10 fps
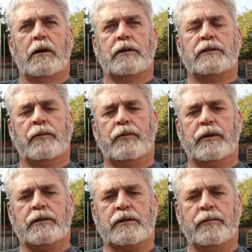Something
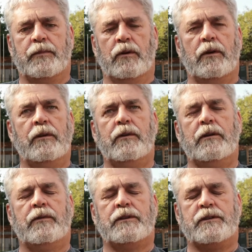simple, even
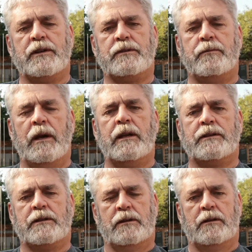if it's just
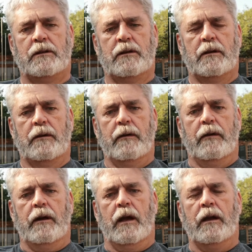medicine,
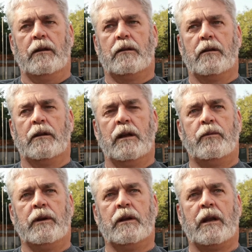and that
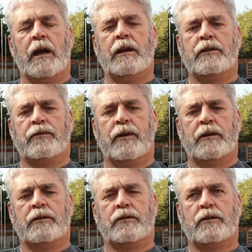we can raise
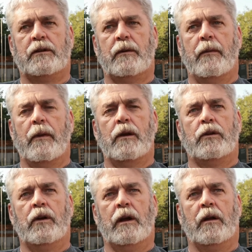funds
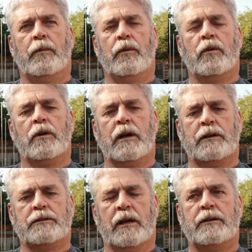to help
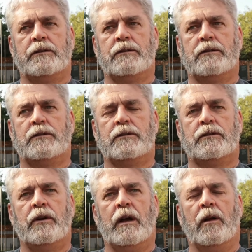organizations,
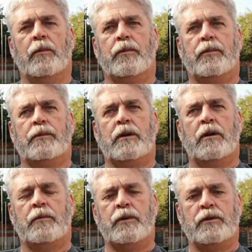to help the
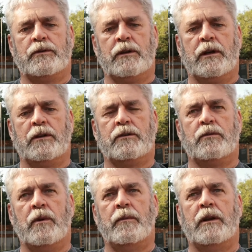abuse against
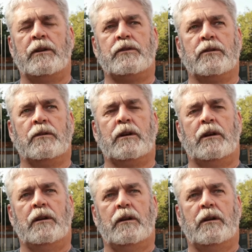women and children,